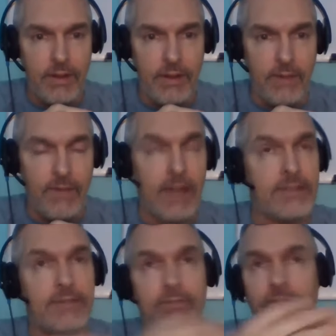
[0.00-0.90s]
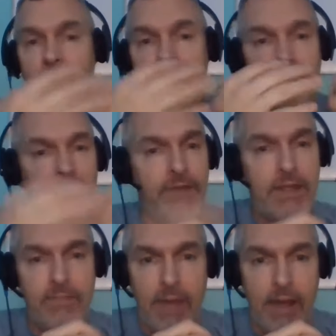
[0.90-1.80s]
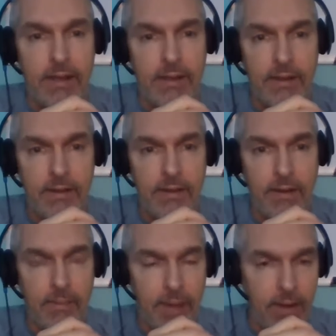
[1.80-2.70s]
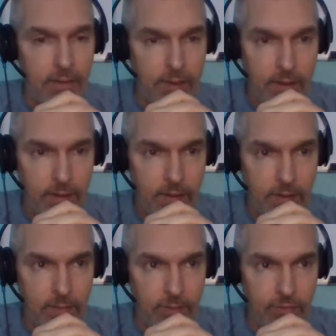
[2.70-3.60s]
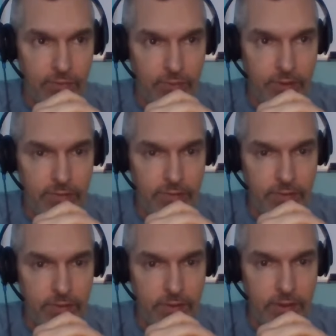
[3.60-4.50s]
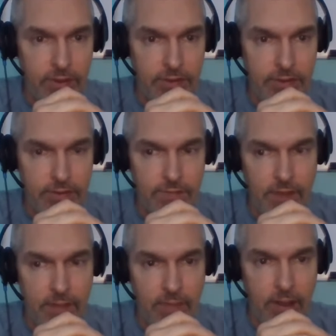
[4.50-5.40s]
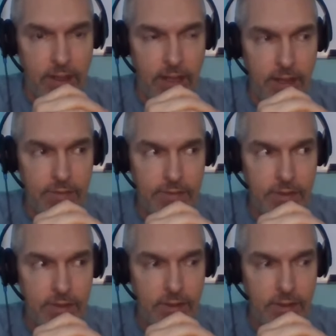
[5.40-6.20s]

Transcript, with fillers: I've got some great feedback about the most recent editions of that podcast,